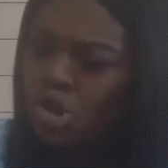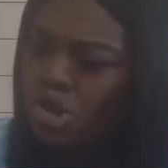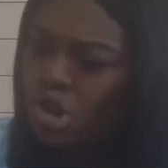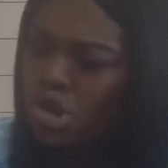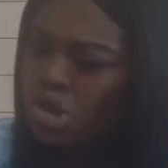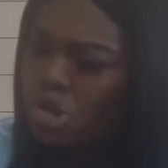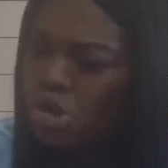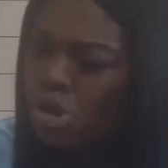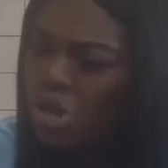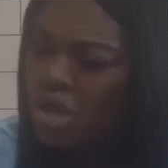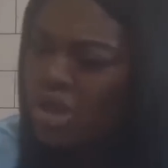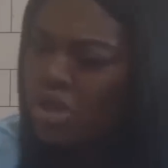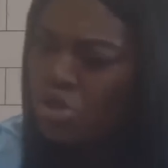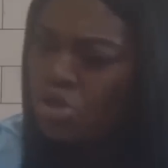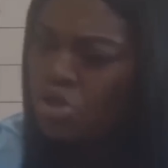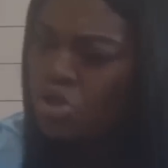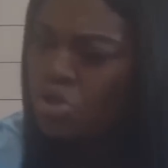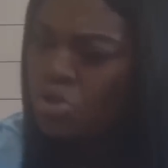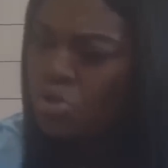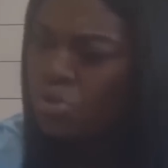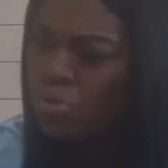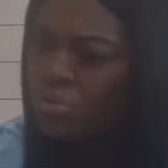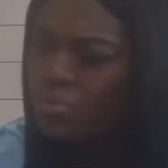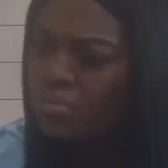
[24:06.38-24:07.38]
Just look at
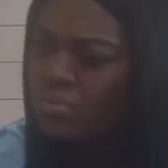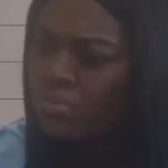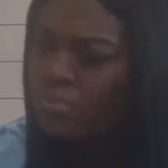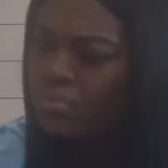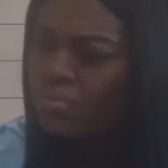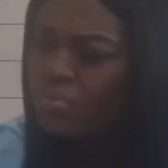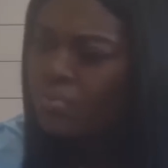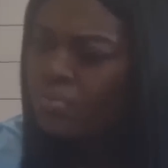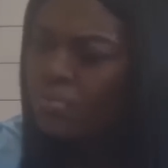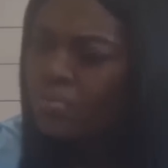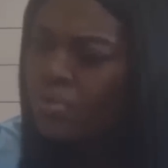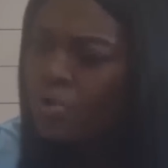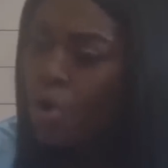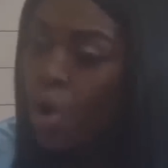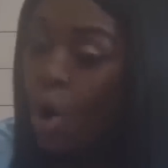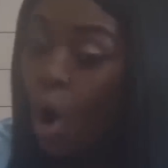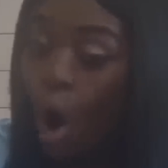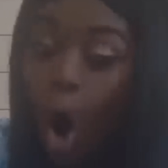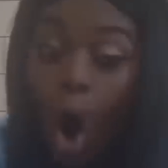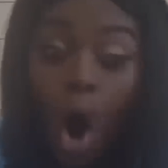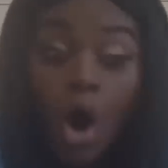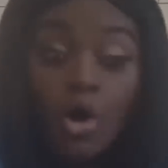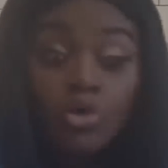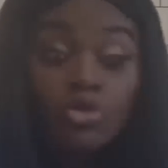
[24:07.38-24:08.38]
you.
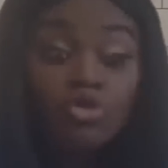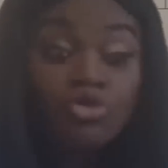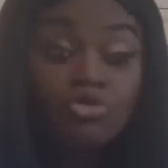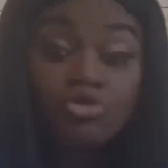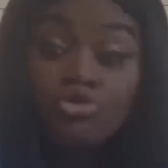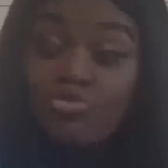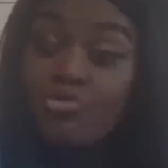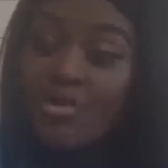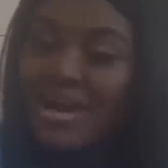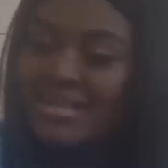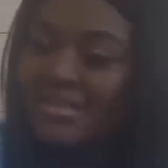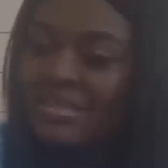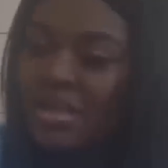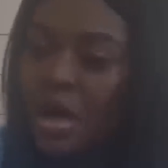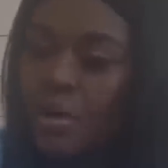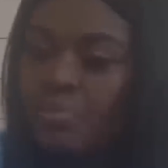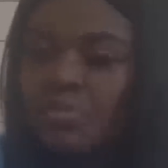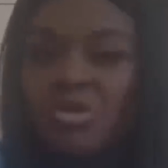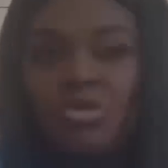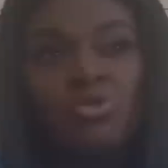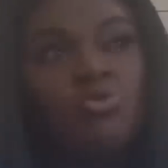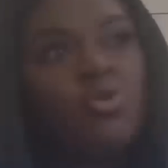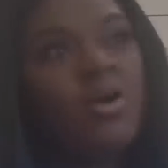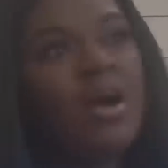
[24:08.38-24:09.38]
All dressed
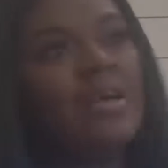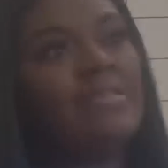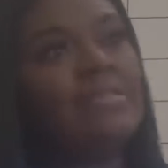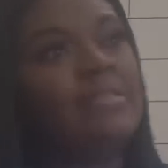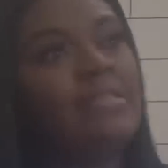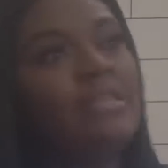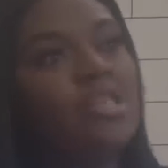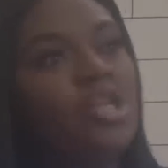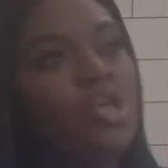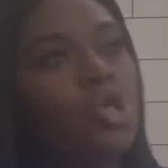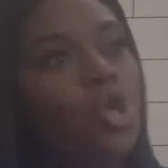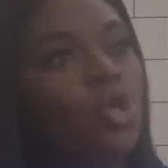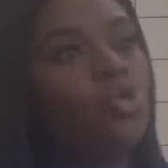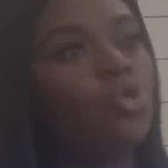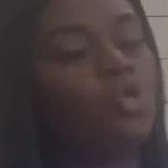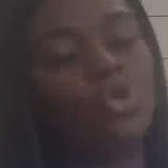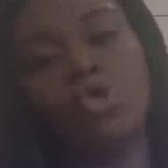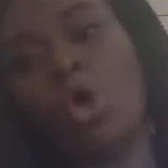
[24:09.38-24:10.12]
up to go and see your